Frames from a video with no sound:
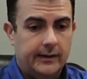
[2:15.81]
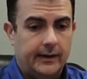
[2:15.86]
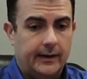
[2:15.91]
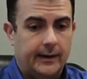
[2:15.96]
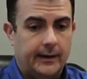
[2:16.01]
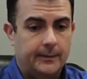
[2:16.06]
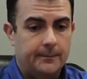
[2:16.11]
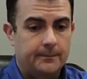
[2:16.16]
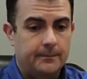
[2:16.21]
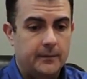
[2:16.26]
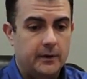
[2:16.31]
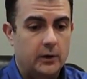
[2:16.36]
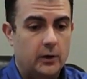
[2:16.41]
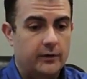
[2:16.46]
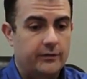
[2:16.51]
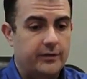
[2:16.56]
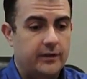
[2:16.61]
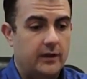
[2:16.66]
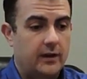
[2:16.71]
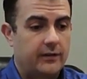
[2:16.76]

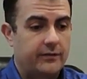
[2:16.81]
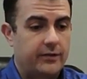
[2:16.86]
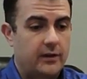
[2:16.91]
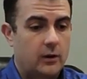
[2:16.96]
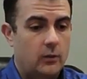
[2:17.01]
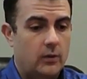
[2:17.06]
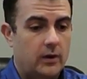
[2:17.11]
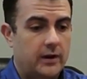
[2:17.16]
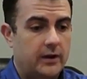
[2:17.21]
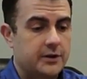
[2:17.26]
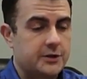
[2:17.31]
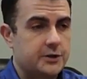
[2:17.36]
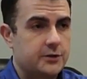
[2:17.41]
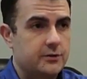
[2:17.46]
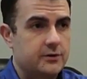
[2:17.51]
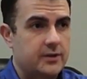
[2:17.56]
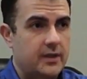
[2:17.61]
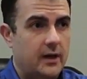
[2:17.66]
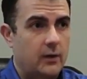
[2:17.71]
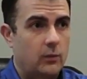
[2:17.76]
If there were
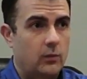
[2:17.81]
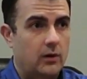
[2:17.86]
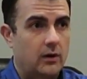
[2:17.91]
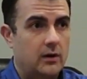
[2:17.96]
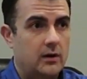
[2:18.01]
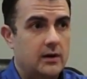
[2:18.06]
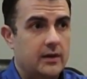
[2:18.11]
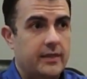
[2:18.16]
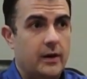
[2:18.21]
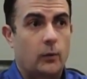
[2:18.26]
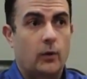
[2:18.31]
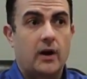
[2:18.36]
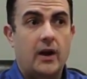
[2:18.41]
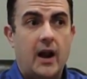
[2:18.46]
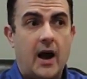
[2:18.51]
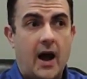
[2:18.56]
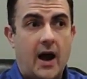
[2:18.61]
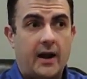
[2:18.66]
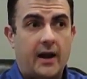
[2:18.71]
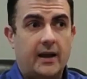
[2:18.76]
issues that were
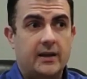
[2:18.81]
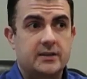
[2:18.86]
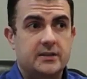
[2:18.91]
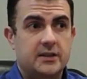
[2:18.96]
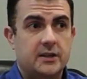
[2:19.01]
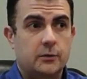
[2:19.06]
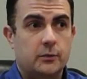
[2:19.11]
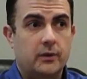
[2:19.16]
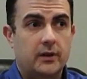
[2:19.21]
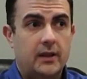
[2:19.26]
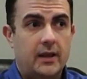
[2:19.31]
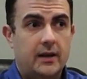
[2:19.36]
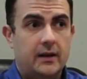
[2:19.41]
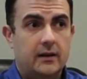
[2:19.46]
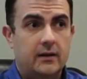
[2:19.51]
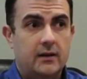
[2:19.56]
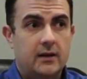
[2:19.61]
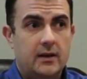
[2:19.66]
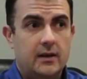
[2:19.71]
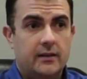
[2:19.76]
non-IT
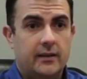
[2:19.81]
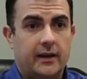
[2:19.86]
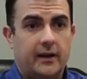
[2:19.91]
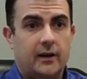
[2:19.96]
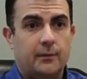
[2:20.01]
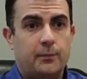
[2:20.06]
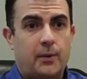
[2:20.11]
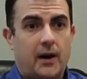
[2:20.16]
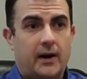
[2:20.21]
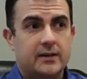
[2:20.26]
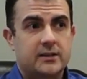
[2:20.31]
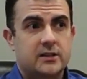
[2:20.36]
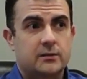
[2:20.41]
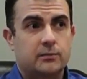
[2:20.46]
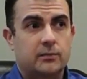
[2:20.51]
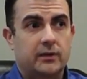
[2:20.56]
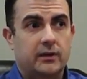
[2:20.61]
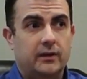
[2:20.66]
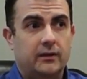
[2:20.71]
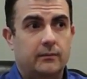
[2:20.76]
related that could
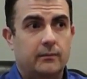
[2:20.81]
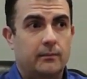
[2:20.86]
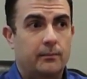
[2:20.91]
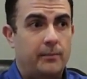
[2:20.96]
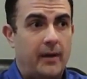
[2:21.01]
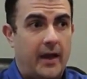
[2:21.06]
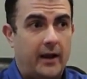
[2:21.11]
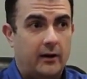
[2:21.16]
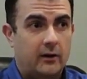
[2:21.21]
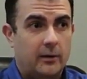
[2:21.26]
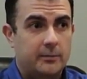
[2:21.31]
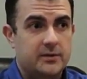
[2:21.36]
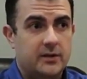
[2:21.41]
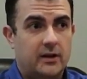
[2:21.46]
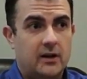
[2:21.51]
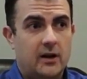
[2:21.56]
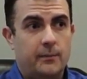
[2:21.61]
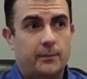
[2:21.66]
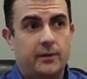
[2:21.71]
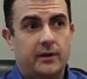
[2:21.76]
possibly bankrupt a
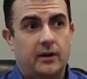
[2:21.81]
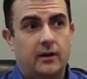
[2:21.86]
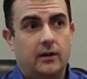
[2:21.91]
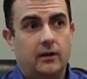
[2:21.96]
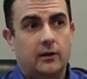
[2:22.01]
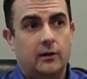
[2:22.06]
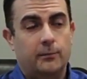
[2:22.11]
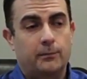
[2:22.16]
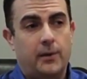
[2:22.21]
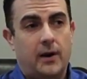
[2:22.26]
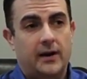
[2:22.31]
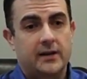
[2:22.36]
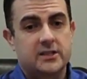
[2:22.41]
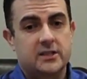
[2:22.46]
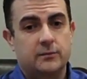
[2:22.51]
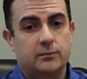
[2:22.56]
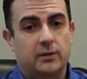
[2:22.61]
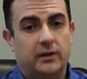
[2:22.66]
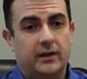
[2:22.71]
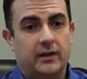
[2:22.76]
company, could
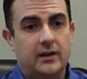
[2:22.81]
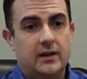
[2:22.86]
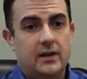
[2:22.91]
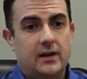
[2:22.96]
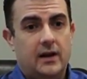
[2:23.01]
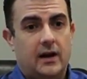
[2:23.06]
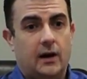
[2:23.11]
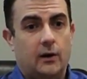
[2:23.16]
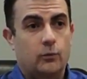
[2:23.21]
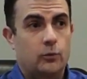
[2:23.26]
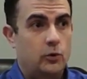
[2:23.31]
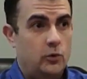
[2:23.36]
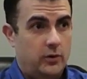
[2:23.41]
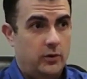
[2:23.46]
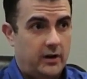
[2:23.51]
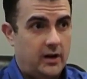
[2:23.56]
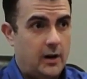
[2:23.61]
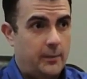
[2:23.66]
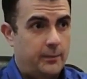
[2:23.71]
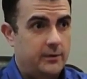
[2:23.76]
possibly
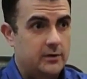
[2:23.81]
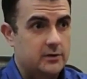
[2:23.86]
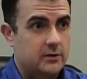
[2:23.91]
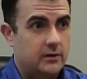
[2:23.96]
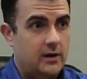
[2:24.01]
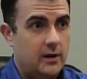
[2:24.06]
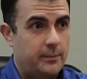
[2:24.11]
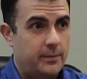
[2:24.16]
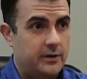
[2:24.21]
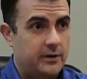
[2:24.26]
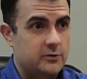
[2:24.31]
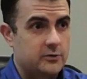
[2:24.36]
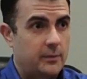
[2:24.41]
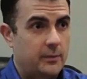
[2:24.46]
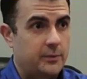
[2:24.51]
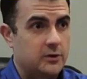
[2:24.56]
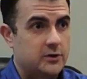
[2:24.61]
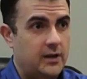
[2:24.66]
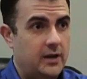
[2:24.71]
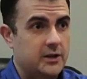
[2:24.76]
ruin a company's
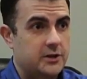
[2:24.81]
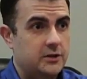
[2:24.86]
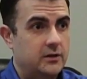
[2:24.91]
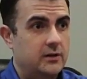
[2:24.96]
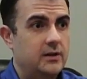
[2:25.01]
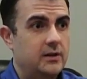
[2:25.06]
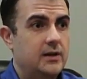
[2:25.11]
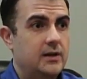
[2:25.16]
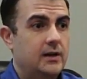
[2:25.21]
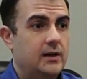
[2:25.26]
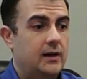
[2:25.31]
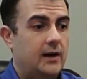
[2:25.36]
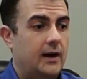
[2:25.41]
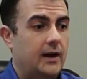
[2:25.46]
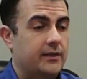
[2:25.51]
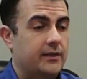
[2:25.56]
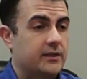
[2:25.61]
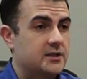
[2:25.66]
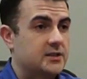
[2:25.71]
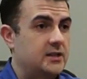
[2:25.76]
reputation,
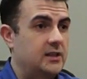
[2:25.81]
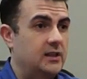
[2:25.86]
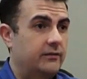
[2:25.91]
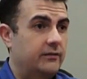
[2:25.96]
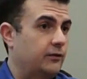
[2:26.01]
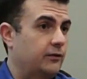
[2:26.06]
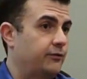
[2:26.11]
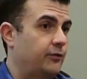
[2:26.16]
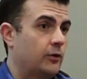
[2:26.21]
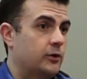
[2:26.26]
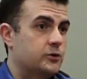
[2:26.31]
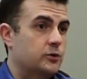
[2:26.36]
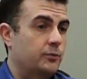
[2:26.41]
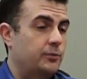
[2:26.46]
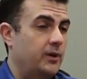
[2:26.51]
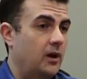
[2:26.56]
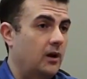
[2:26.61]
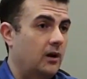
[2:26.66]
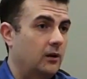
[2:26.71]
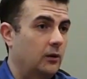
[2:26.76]
the C-level folks would
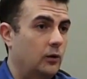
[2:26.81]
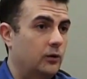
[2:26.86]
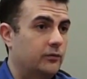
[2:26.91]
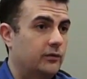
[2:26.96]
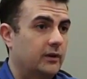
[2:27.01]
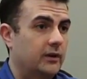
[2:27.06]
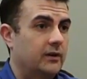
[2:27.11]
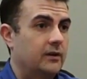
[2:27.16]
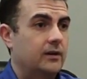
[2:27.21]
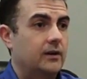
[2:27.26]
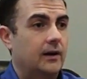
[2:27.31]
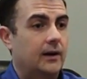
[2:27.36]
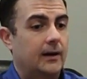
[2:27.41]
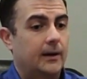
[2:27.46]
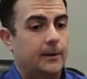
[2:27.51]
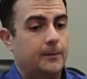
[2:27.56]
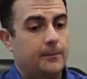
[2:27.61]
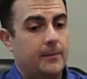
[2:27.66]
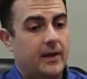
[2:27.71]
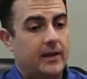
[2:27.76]
be all over it.
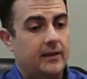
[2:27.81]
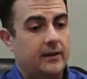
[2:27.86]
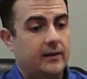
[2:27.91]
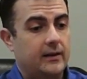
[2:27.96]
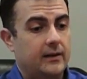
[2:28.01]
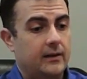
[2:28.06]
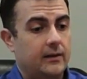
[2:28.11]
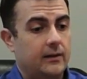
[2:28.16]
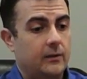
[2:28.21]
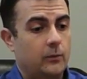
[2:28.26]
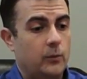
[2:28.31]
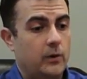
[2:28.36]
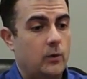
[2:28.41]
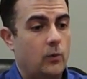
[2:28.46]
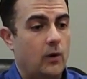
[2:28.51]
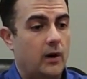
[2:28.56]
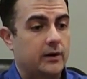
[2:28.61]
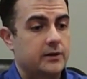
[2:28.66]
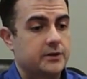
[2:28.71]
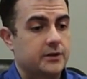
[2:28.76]
And we
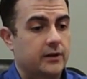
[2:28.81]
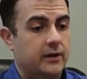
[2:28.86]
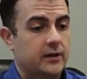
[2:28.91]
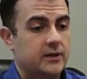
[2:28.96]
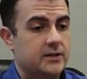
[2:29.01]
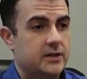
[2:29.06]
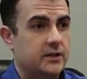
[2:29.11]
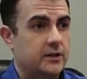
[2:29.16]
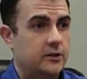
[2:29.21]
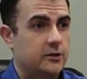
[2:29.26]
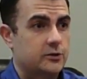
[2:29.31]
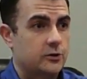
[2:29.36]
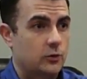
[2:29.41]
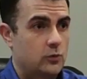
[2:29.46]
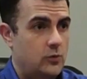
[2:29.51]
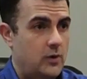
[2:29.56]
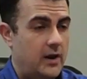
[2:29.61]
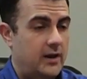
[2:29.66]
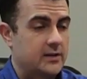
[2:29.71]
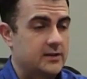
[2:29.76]
want to continue to
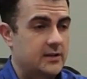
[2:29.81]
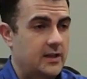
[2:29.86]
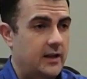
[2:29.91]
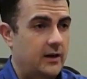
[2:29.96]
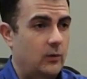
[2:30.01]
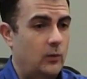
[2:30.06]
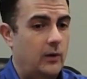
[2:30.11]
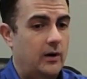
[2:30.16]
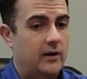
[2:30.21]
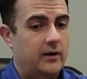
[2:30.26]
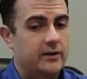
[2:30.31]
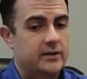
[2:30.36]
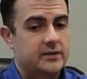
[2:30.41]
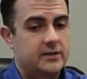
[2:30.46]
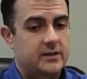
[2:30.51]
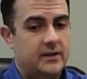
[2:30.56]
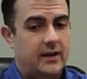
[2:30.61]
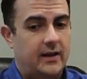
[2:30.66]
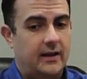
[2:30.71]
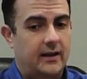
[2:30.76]
raise that
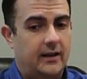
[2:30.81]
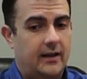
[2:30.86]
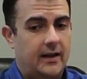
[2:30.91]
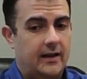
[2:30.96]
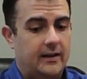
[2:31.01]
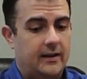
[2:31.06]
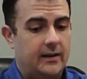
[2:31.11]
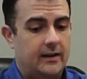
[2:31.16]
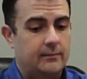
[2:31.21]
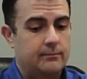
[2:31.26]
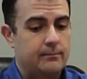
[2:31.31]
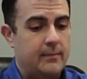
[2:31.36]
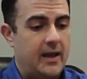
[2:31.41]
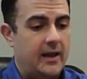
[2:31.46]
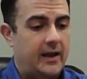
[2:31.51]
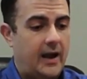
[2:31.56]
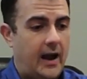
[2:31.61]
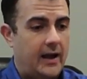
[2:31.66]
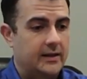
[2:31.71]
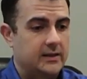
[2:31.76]
awareness and
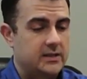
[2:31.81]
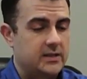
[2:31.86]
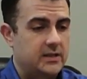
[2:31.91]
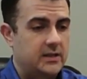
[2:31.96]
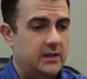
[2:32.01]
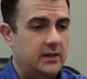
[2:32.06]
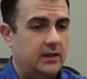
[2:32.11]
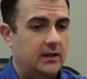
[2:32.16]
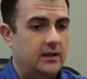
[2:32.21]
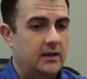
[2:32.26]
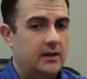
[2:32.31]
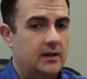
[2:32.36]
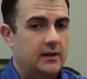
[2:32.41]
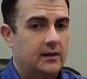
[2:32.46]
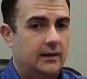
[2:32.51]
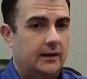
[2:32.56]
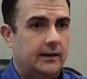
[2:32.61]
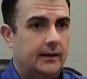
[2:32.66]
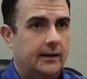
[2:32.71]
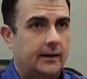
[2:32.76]
make IT
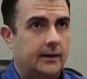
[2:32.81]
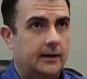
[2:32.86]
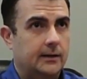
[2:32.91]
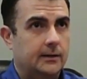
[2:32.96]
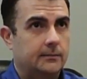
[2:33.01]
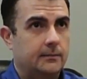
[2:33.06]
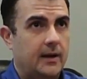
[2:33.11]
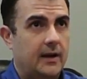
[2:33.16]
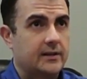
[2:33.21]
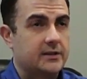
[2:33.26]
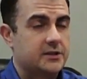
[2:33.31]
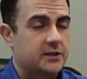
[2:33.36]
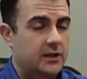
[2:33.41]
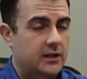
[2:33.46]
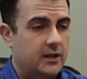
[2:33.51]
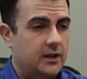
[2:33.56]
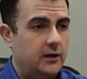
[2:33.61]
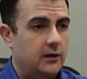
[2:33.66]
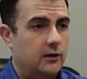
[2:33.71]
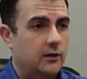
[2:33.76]
and
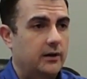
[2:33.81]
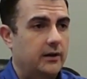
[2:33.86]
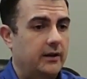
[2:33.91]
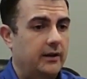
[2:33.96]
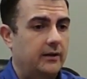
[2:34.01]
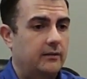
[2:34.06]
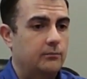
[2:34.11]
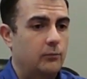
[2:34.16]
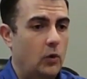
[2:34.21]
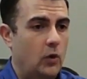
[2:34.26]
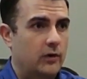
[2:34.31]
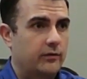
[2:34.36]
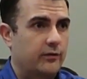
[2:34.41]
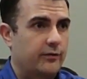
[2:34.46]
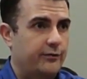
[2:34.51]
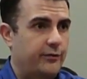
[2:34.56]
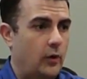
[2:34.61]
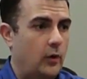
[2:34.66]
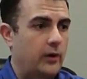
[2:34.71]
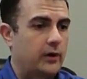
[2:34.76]
security more of a
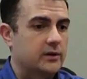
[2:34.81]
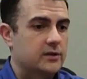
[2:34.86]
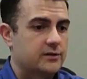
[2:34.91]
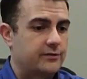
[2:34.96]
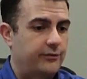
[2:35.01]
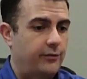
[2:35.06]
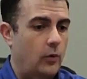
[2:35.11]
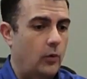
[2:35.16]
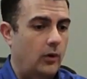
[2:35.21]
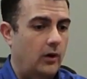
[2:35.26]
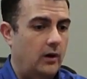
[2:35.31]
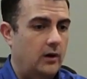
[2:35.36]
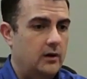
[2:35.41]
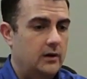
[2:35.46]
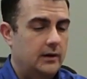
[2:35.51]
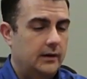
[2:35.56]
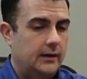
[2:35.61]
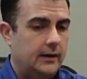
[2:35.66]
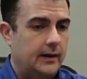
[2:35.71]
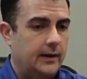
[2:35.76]
focus for
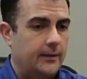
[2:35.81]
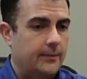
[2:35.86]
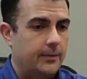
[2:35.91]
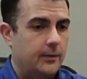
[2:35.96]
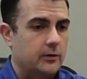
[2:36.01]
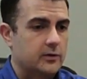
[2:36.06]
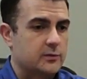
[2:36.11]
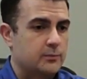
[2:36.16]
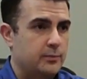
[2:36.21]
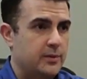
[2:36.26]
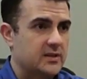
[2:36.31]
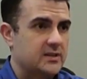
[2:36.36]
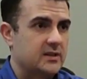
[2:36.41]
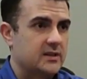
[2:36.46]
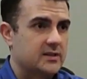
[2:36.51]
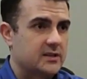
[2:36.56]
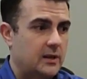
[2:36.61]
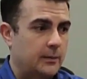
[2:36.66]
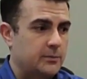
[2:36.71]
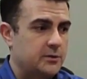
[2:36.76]
those
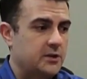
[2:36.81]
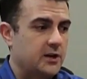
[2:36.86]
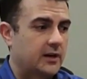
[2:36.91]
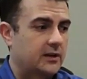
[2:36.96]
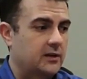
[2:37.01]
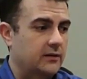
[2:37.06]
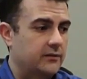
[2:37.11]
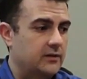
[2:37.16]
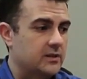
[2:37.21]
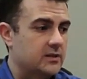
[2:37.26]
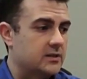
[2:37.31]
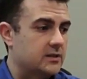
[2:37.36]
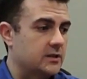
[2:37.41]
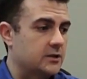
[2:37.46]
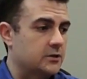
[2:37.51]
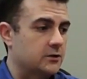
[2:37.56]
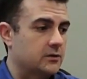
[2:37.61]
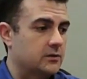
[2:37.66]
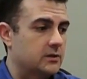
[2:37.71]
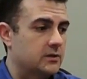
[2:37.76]
business objective
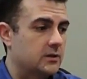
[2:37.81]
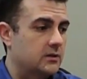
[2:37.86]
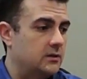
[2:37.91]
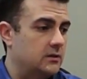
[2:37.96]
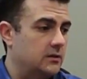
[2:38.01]
decisions.